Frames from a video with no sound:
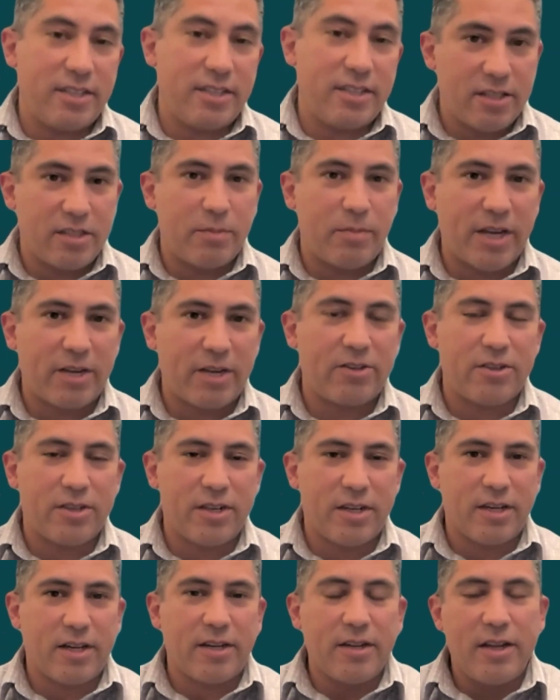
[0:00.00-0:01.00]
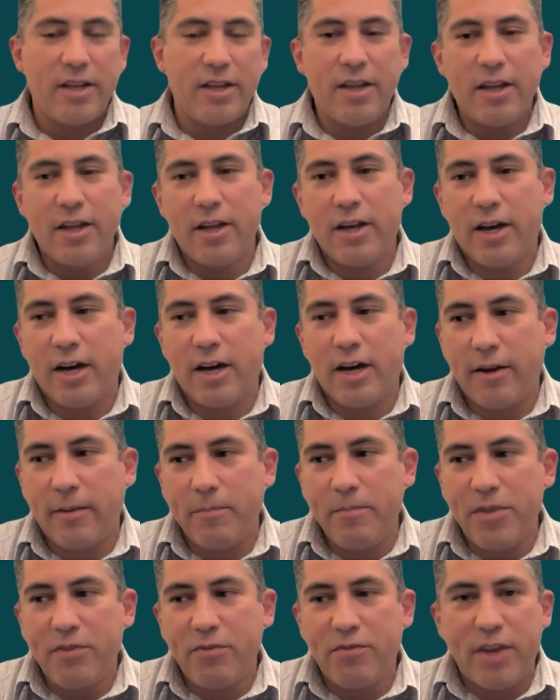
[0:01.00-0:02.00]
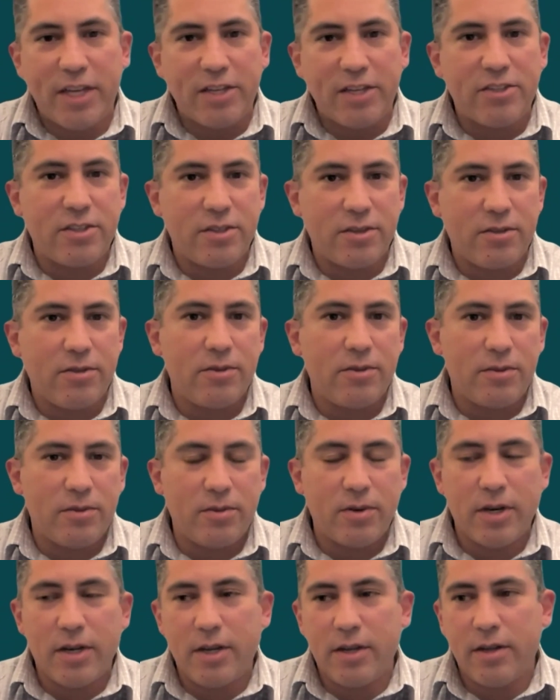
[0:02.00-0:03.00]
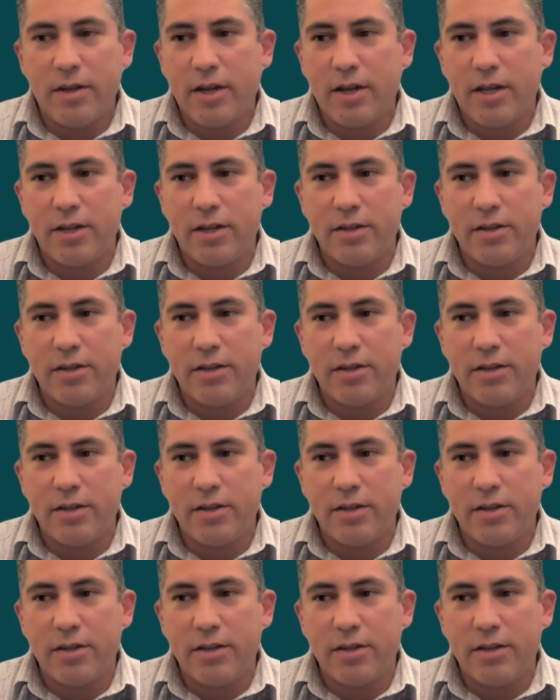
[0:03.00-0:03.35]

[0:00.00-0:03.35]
it's the Enspectra phase 2